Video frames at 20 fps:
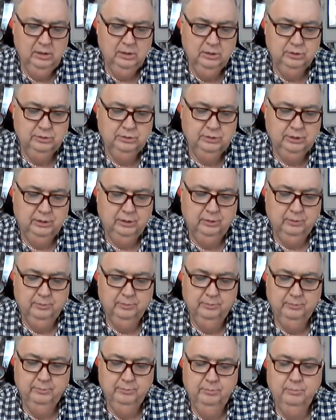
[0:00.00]
So,
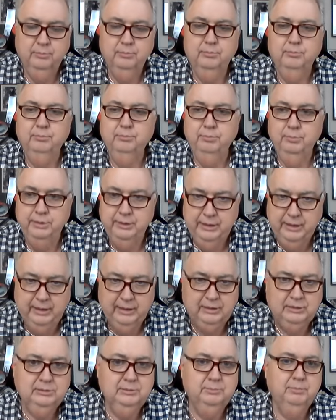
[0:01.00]
yes,